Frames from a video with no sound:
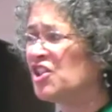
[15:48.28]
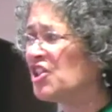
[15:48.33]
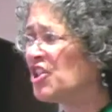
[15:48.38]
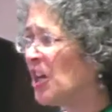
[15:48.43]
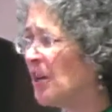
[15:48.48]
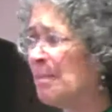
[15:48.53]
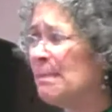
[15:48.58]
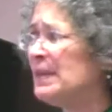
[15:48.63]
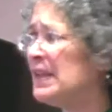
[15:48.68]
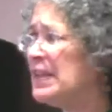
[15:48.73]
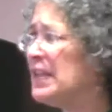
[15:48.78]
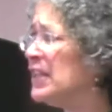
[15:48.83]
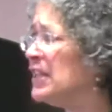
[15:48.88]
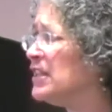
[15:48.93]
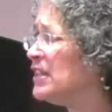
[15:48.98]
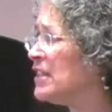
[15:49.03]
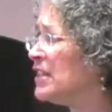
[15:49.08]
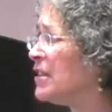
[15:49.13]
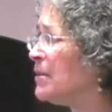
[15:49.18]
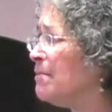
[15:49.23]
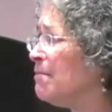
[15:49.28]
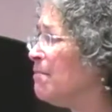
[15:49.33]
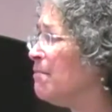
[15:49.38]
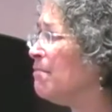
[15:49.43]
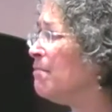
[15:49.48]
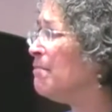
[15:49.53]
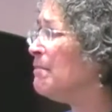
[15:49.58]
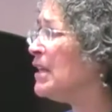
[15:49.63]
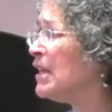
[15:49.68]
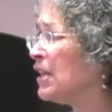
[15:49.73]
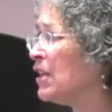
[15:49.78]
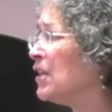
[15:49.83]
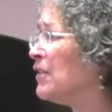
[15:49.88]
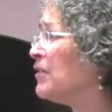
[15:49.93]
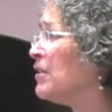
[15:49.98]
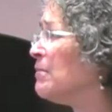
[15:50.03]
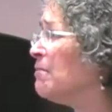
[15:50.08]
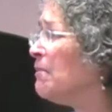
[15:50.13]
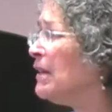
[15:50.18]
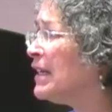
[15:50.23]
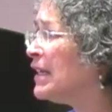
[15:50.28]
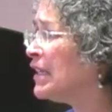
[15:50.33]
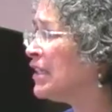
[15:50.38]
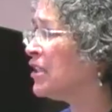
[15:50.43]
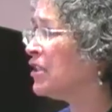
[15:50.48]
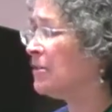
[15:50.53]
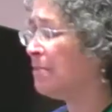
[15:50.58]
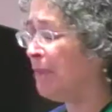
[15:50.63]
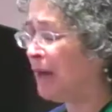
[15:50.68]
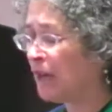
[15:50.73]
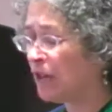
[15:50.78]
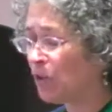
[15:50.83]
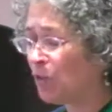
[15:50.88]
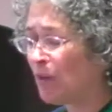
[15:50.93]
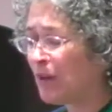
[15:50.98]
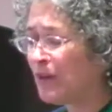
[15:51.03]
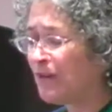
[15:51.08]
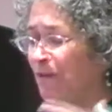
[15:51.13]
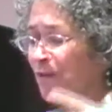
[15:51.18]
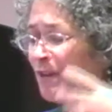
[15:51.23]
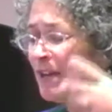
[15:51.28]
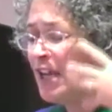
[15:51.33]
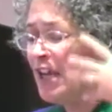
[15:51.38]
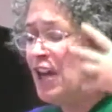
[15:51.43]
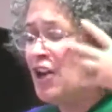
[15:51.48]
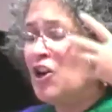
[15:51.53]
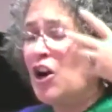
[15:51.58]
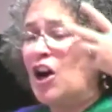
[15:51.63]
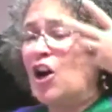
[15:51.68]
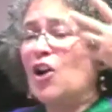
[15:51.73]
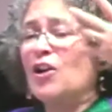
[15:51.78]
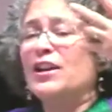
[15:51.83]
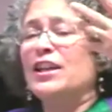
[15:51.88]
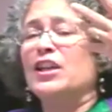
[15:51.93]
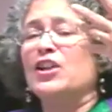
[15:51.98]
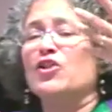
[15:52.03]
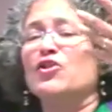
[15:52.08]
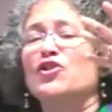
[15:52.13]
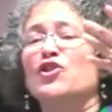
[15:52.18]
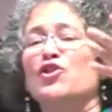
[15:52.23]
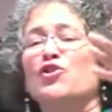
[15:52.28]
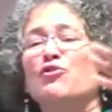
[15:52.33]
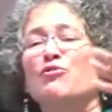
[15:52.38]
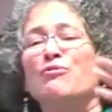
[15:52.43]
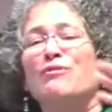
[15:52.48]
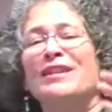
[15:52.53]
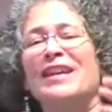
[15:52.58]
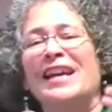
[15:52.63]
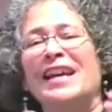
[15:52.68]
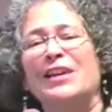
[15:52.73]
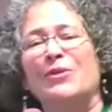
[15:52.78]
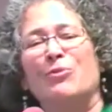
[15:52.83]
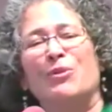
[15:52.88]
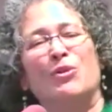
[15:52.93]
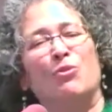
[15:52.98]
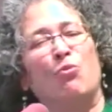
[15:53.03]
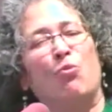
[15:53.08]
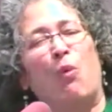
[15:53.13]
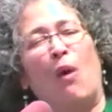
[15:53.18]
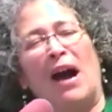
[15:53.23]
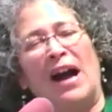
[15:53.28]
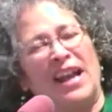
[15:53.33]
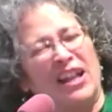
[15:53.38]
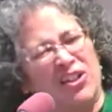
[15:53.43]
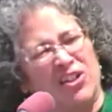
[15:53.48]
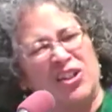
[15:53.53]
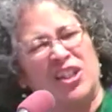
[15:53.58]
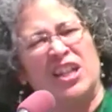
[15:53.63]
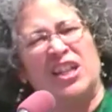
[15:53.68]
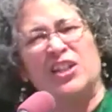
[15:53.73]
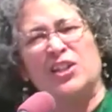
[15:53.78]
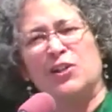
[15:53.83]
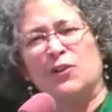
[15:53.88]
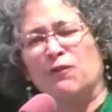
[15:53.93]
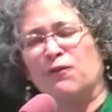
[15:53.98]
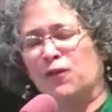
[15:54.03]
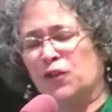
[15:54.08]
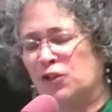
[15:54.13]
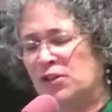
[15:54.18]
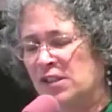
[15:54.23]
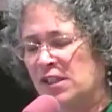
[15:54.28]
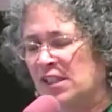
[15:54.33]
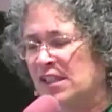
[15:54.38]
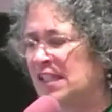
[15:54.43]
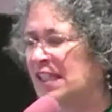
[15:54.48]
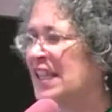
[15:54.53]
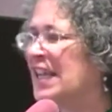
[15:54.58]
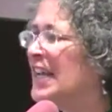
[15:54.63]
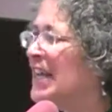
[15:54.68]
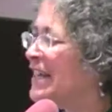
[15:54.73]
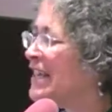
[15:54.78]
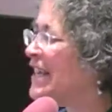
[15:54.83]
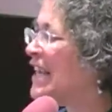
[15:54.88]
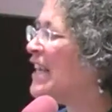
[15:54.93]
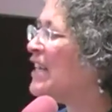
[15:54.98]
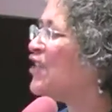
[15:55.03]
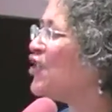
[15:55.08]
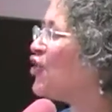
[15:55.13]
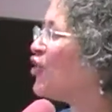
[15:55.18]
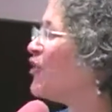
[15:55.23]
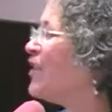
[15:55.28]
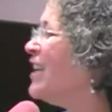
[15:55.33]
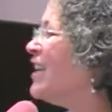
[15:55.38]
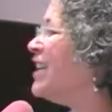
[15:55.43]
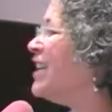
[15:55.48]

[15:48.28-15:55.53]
jumping in the middle of the muddy little puddle? What if we are here to create with wild diversity? Nature